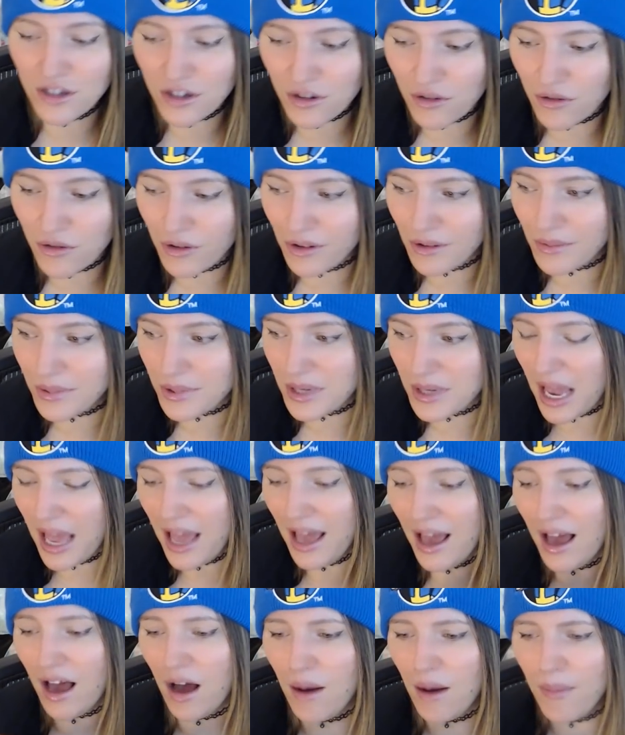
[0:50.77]
groups
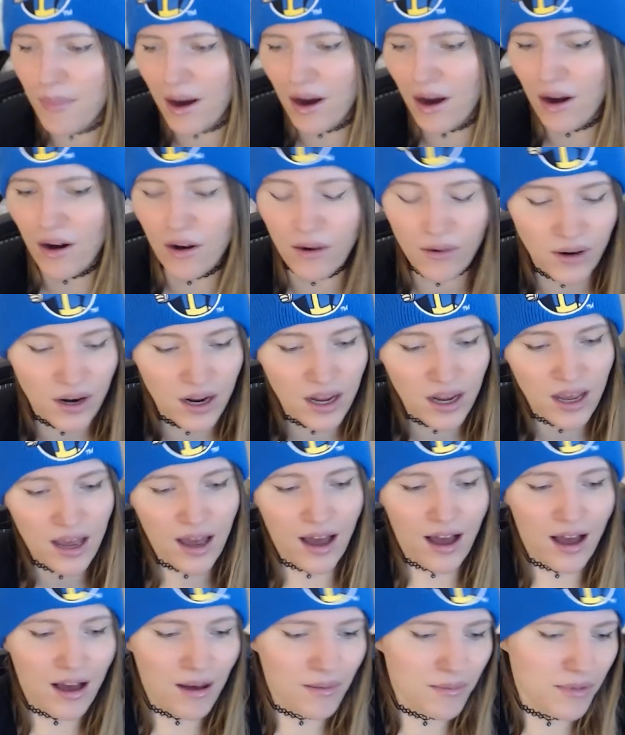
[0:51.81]
about
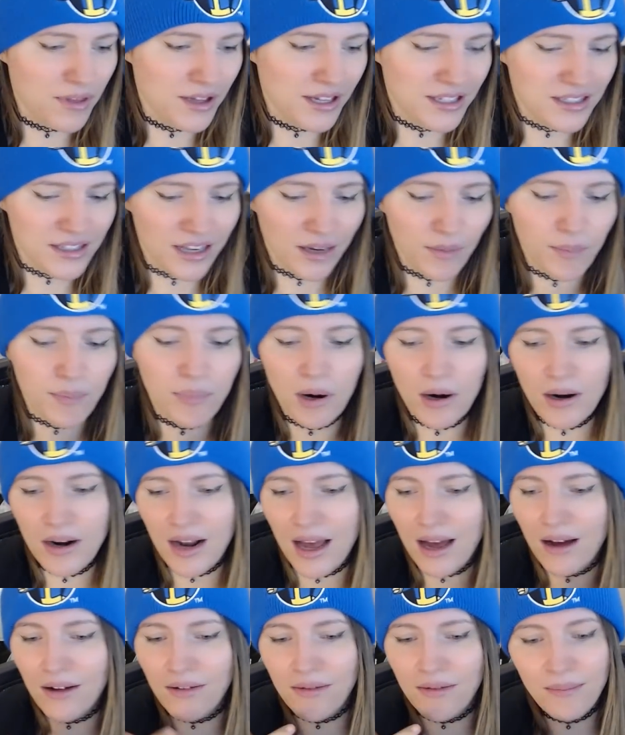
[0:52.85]
um, things like
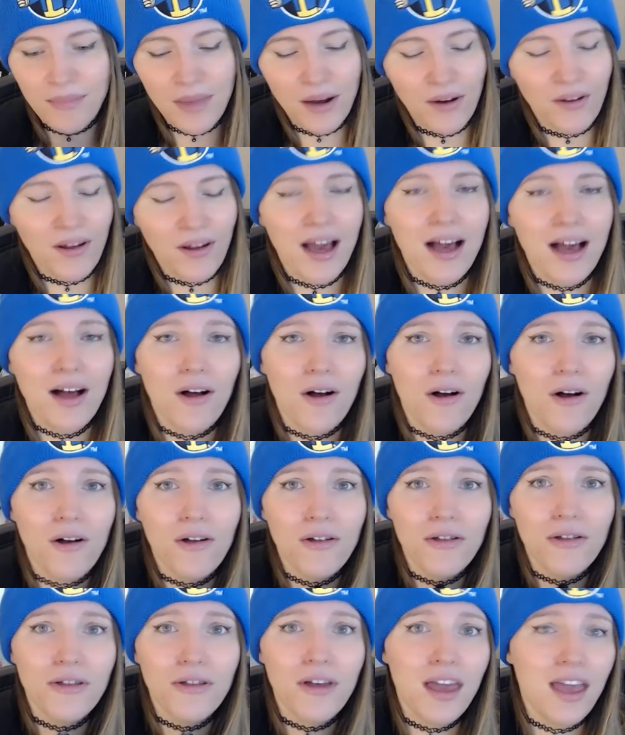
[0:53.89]
burnout and mental
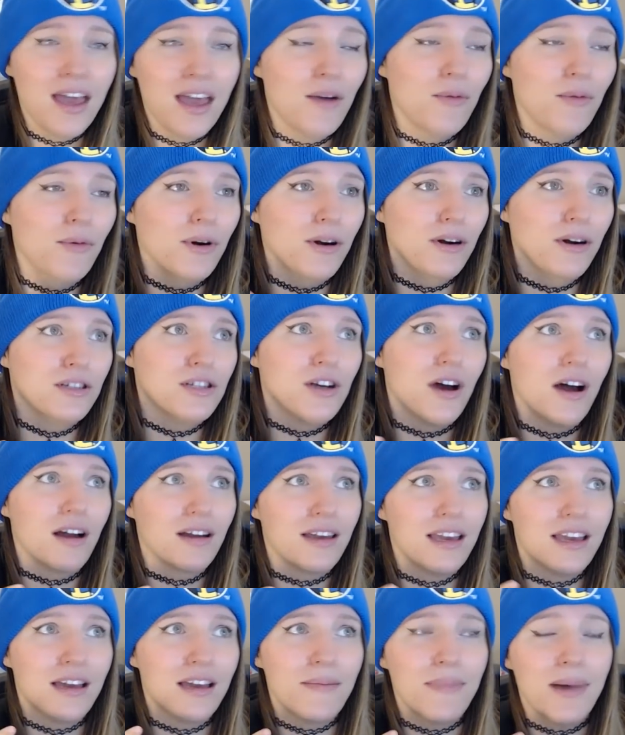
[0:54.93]
health. We're
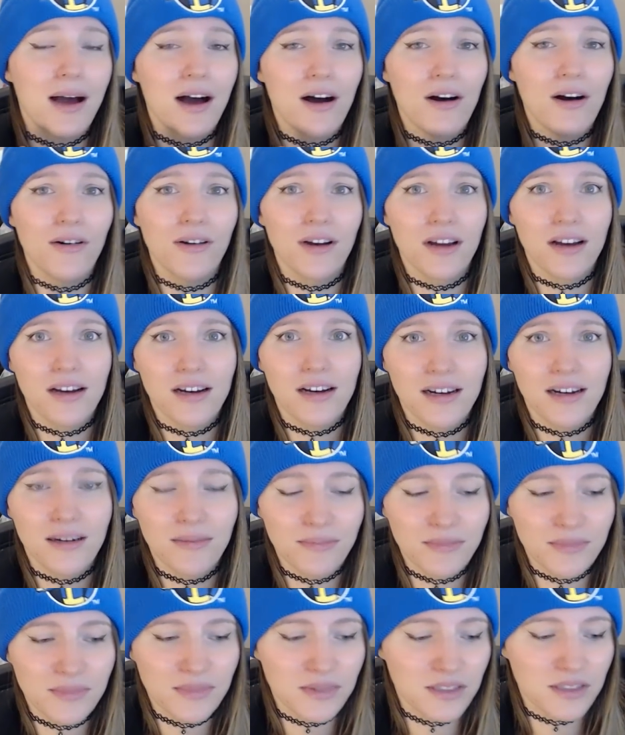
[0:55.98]
talking about um,
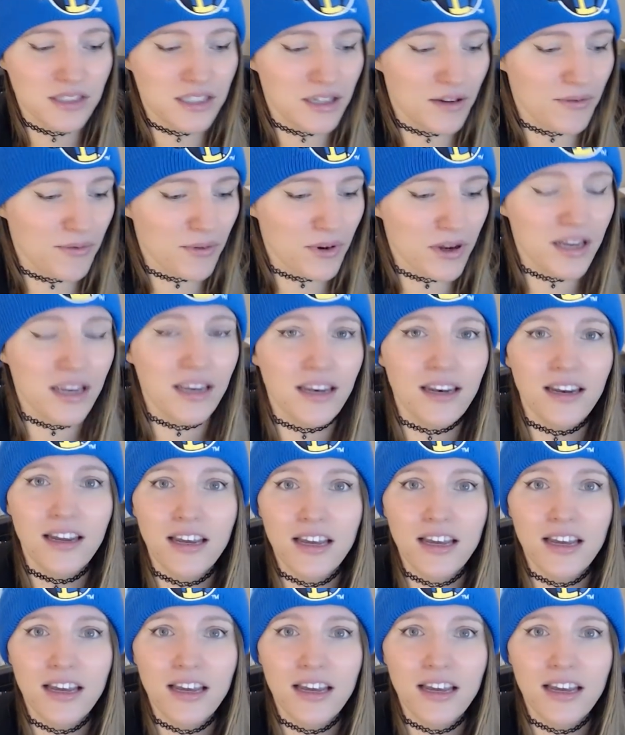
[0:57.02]
different